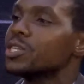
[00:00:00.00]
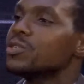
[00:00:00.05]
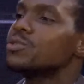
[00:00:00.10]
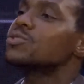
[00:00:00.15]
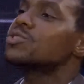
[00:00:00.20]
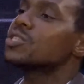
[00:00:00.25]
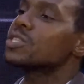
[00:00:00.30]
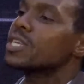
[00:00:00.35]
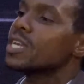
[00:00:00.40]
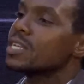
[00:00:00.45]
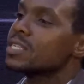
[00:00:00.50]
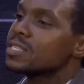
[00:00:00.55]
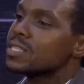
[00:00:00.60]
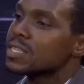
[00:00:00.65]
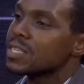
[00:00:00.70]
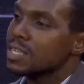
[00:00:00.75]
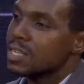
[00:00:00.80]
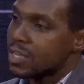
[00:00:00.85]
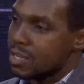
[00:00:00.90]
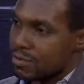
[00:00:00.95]
going to get
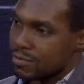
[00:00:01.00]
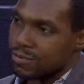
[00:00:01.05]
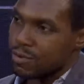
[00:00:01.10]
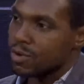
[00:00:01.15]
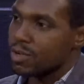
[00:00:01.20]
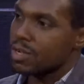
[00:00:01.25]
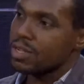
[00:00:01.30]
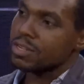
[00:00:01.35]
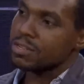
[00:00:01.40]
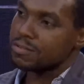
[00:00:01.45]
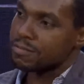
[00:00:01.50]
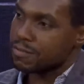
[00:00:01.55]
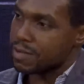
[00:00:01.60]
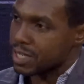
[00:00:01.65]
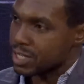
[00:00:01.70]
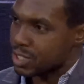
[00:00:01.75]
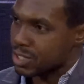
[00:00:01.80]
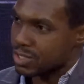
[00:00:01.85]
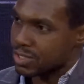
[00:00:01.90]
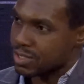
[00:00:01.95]
a fungal
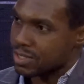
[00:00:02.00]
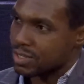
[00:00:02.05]
infection.